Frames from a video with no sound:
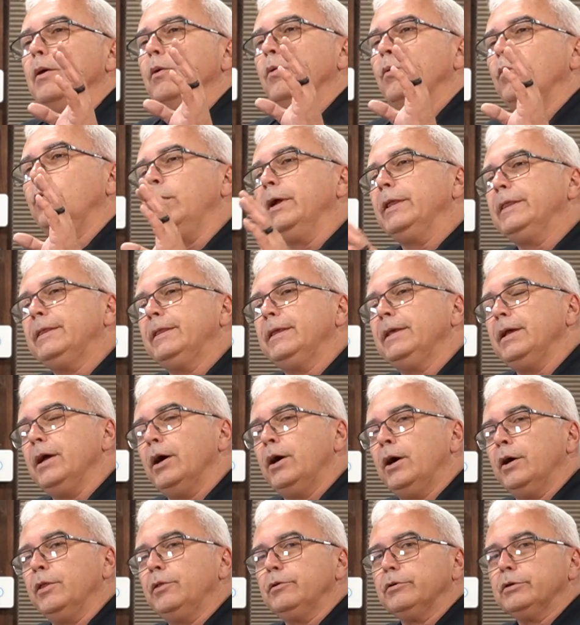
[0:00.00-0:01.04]
with the
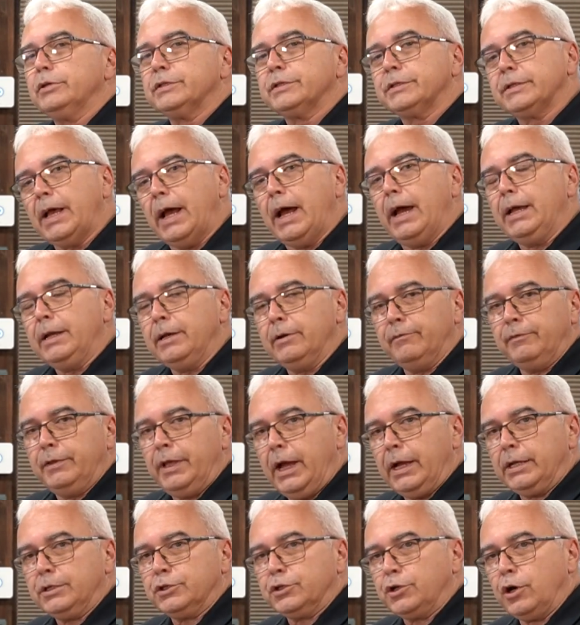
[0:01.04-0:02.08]
other side of
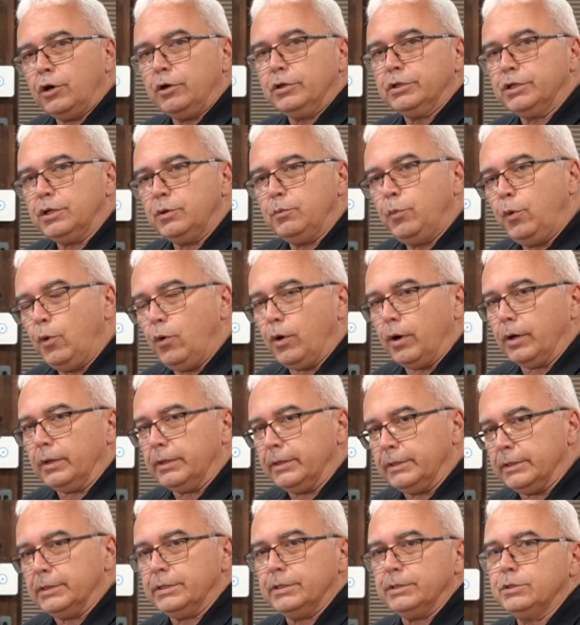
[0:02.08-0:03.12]
that charging
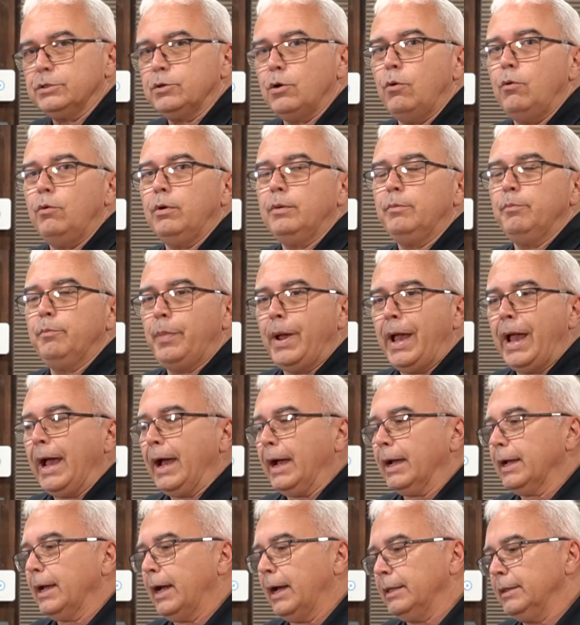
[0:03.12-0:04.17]
port, this is going
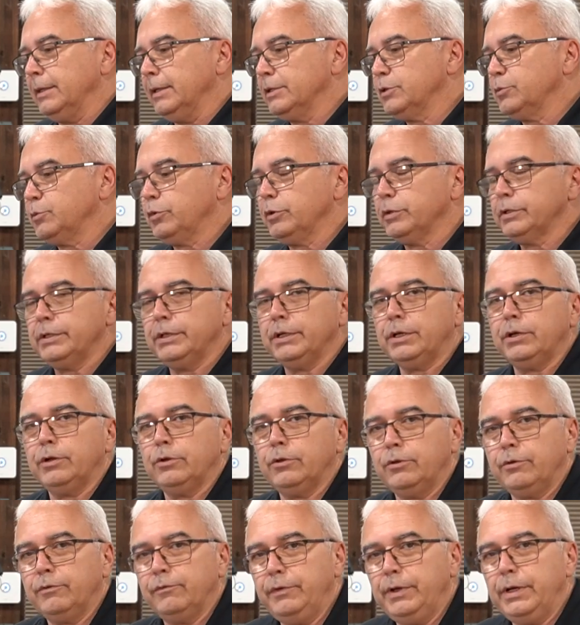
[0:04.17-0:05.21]
back on this
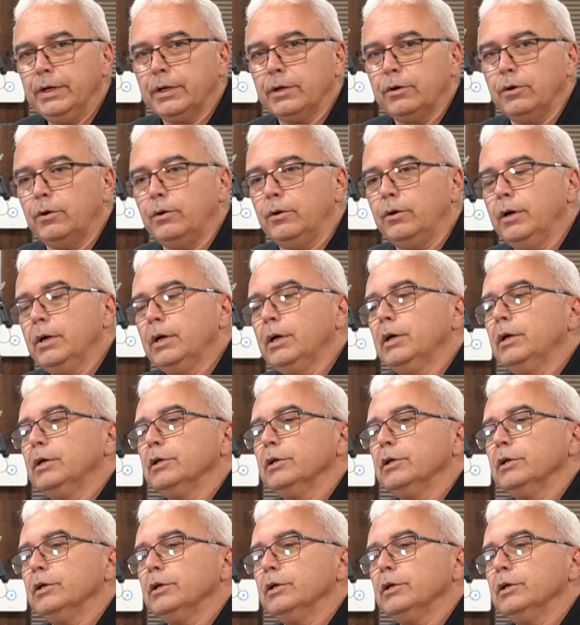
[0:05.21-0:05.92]
particular vehicle